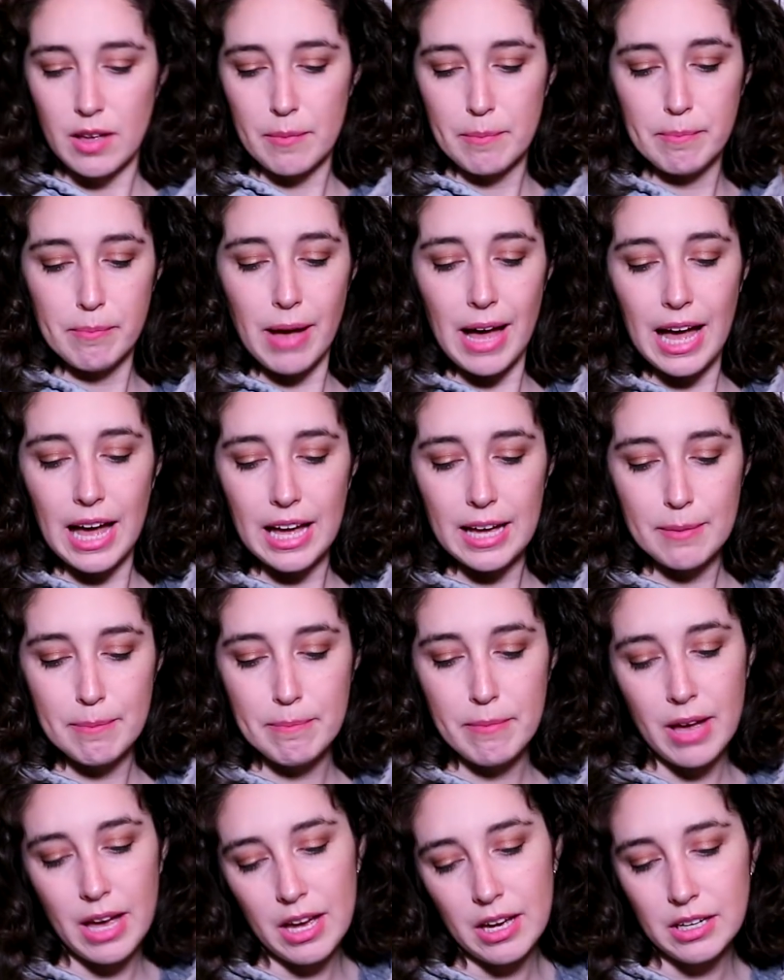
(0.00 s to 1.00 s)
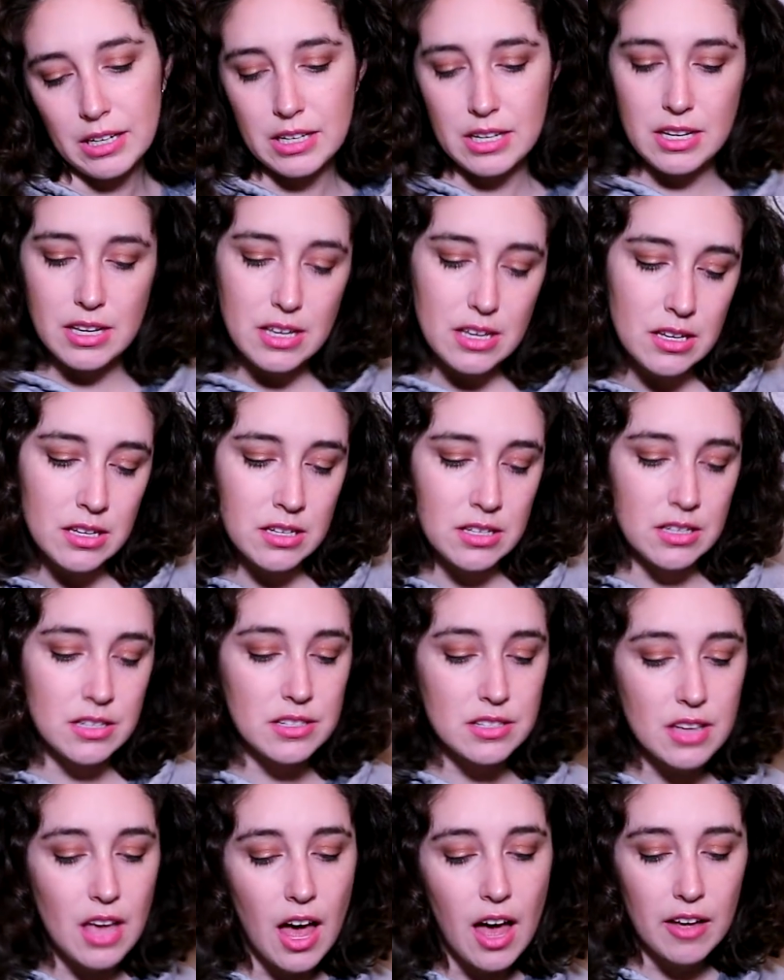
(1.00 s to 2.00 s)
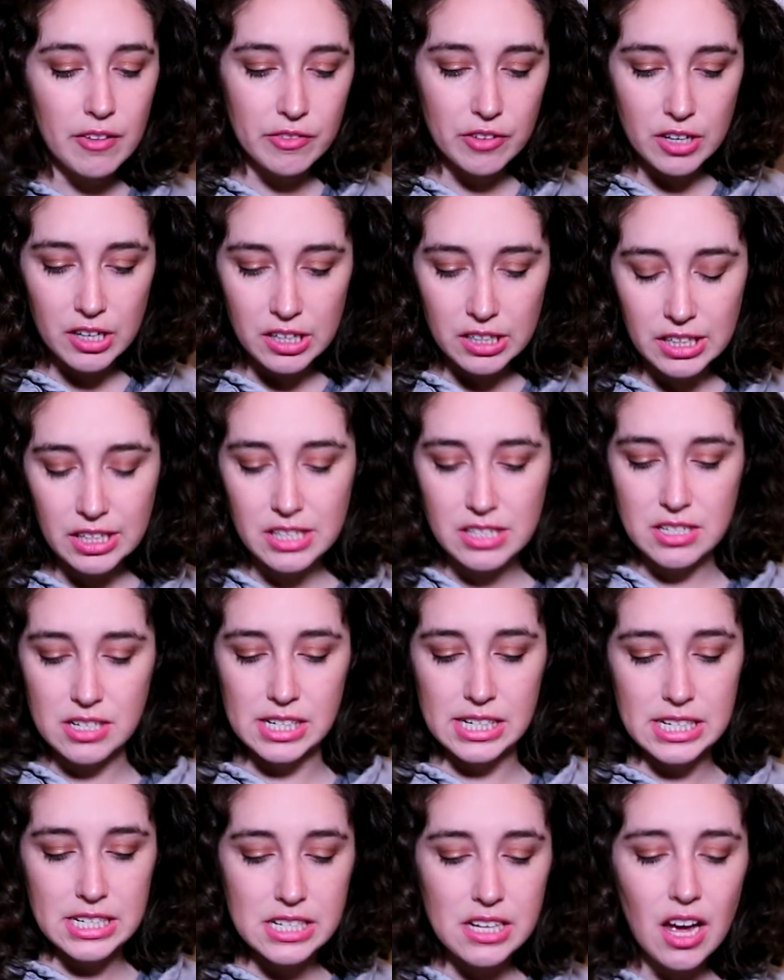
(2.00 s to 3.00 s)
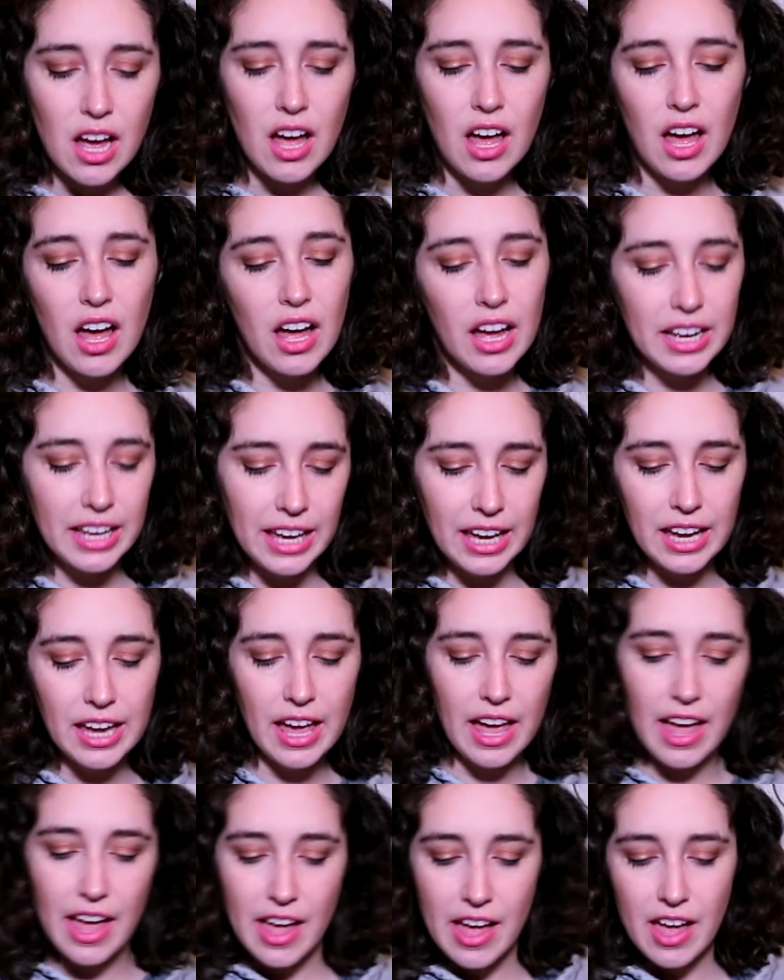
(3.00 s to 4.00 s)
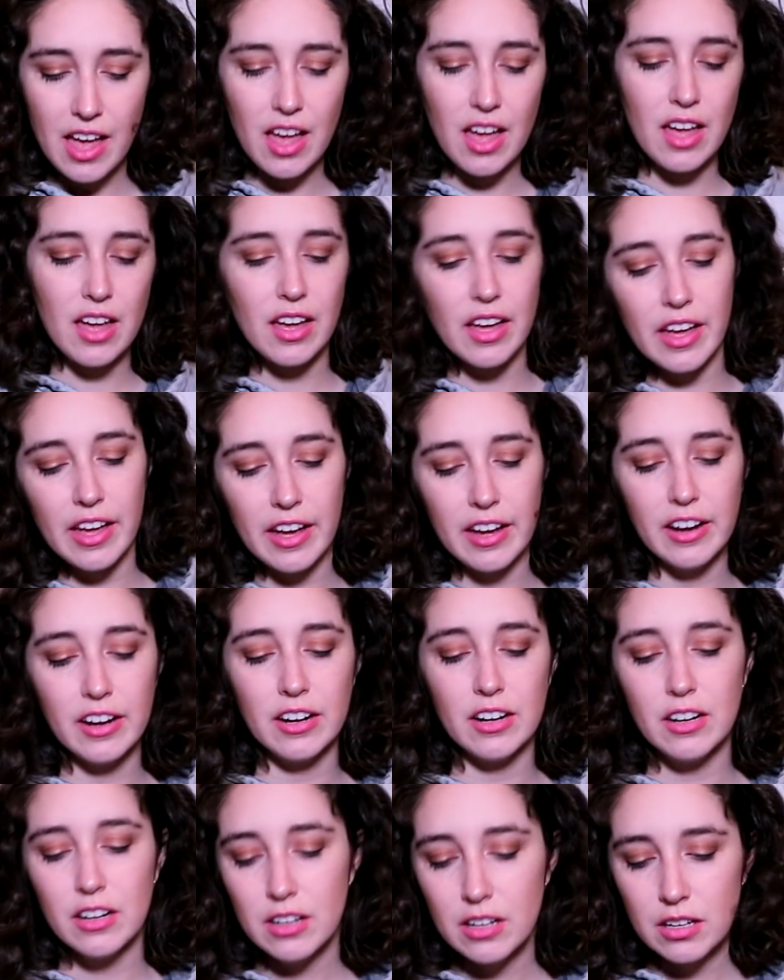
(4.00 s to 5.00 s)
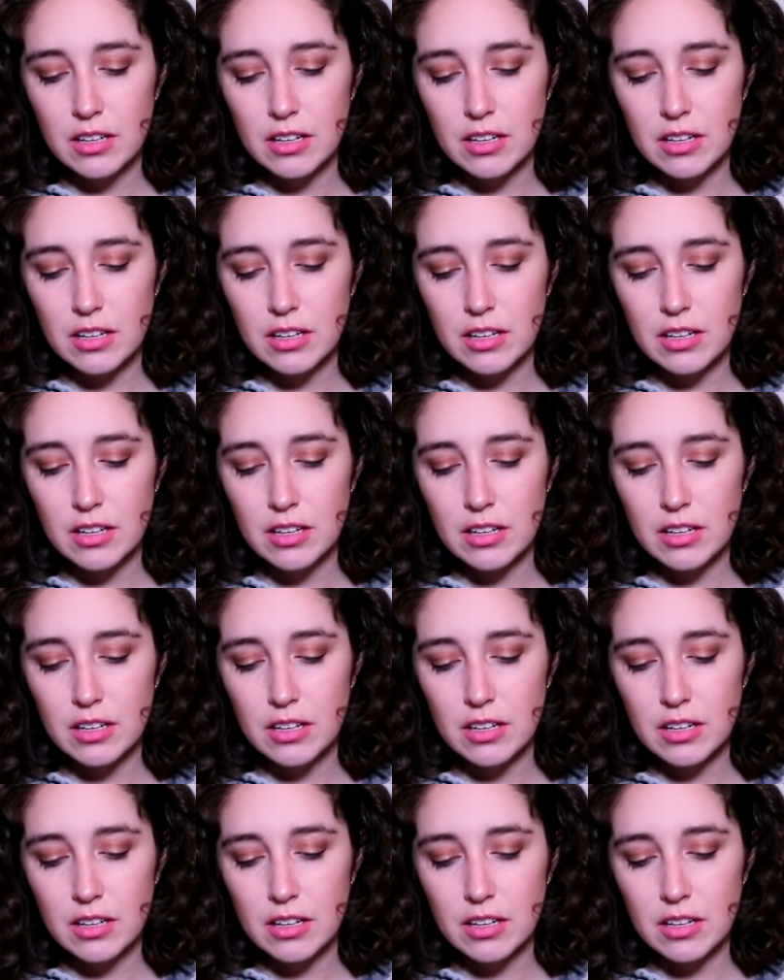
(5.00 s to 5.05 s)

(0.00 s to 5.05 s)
My money is covered in doggy hair.